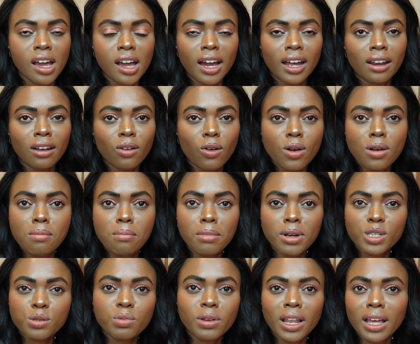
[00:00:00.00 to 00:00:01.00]
i don't know it
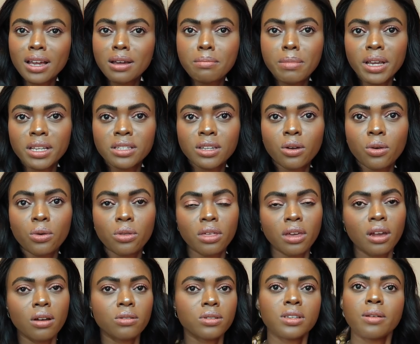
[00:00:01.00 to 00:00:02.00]
must be like a mexico
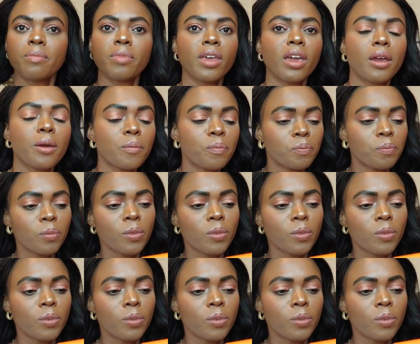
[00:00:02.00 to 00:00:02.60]
thing or something